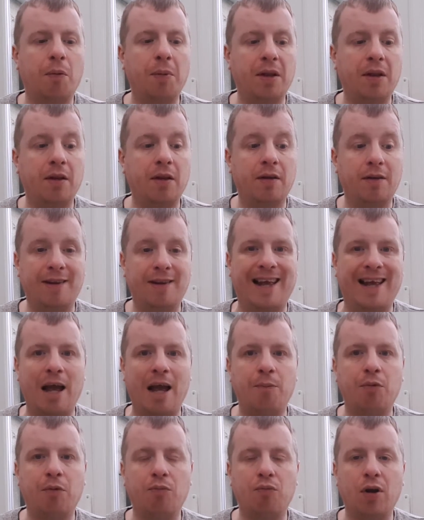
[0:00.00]
I mean, the, the
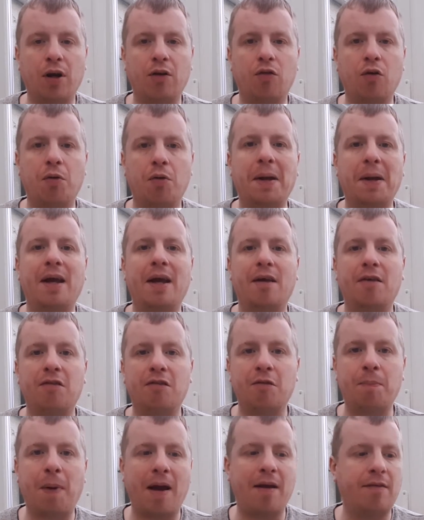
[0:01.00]
games I'm really talking about here is
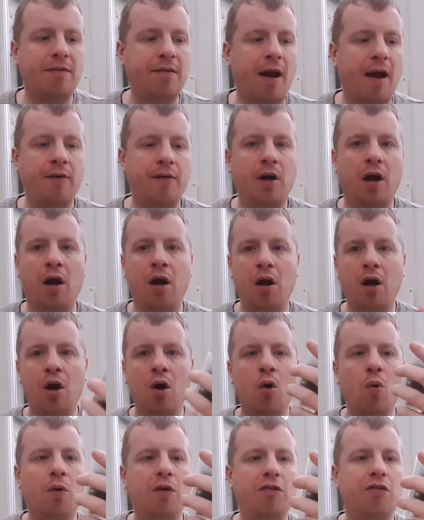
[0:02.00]
Space Harrier,
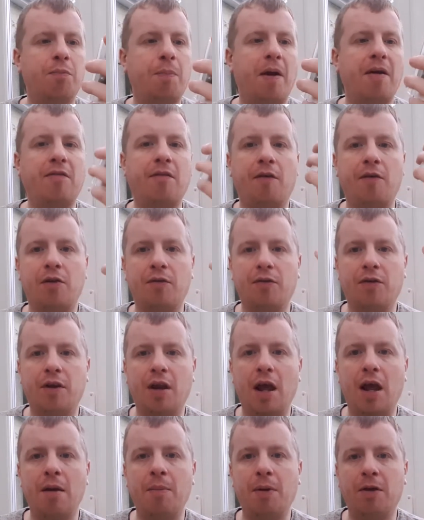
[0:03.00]
which Space Harrier, there is
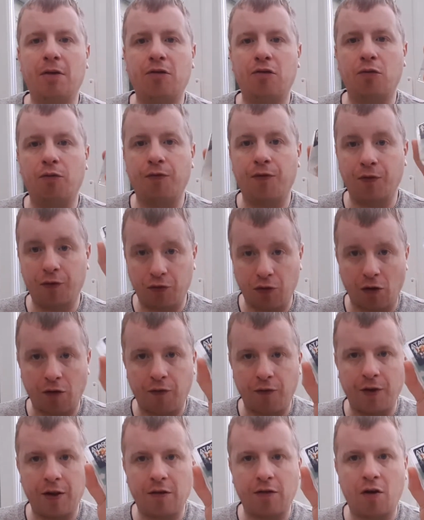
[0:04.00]
an image just
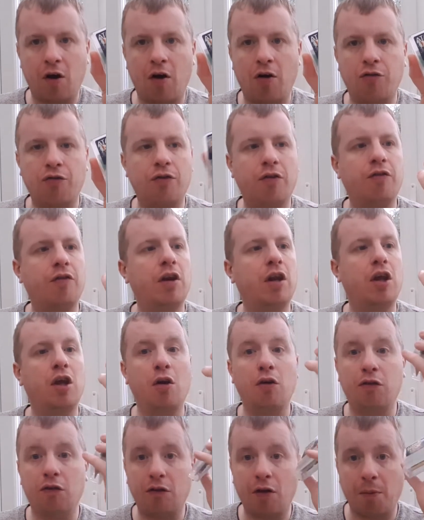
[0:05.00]
for this cartridge and it
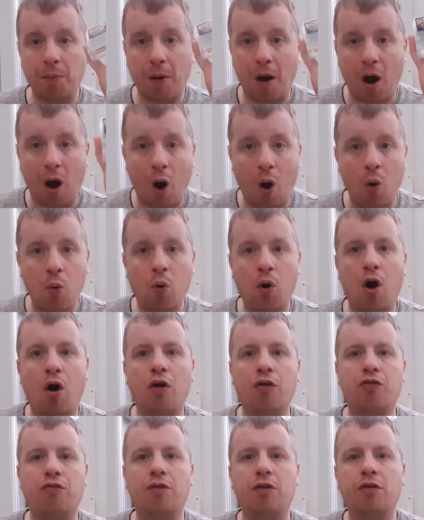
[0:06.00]
uses up the whole
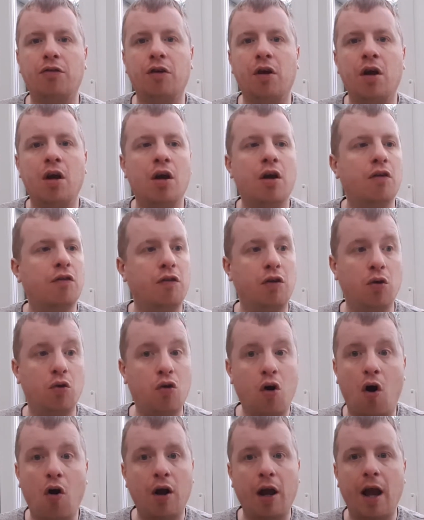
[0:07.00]
cartridge. So you
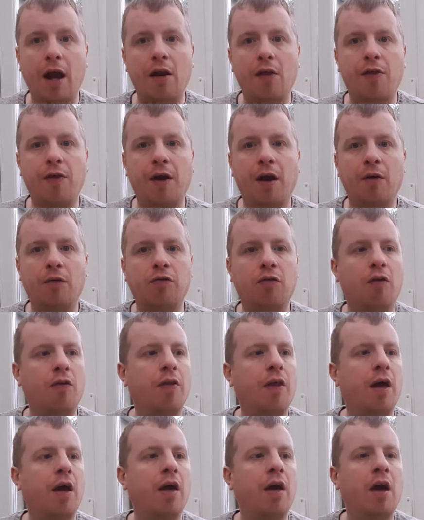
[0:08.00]
can't get anything else on
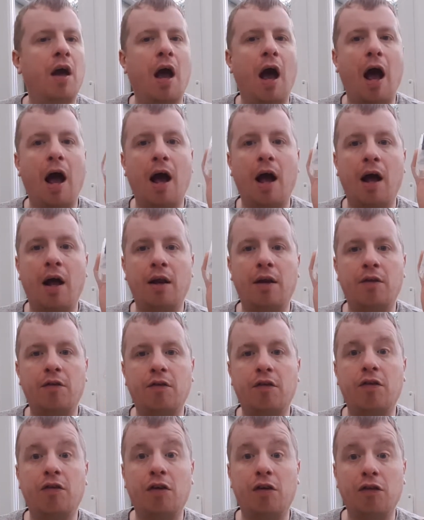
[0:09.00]
there. And
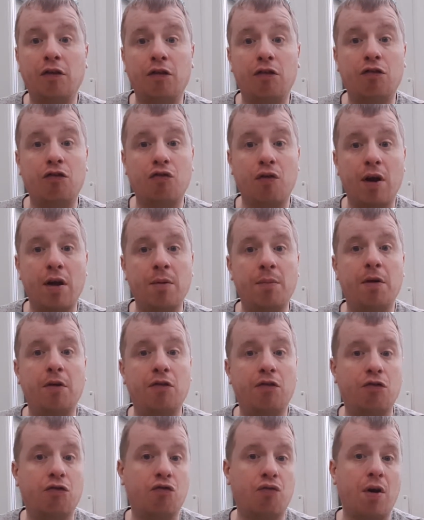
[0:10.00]
because it's, stream,
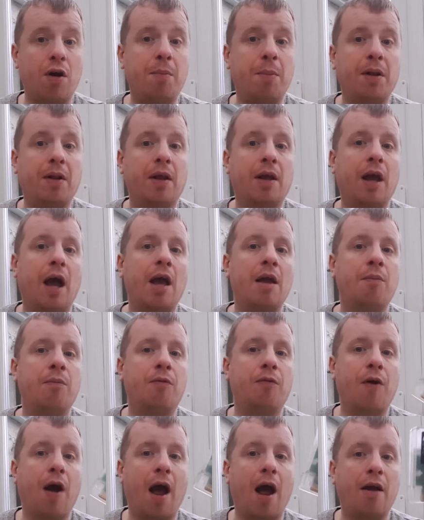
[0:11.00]
it's streaming the
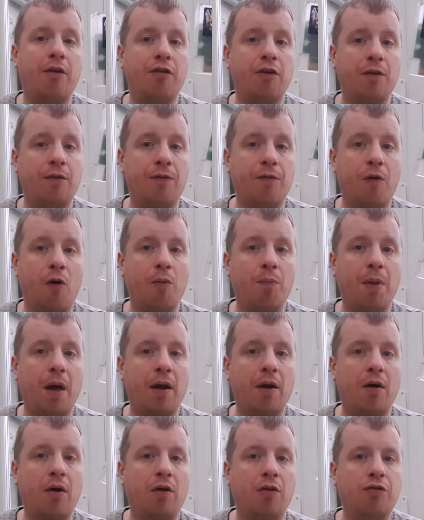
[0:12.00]
game actually from
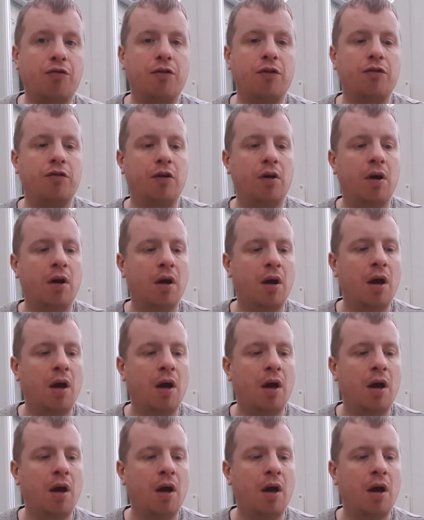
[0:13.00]
that cartridge.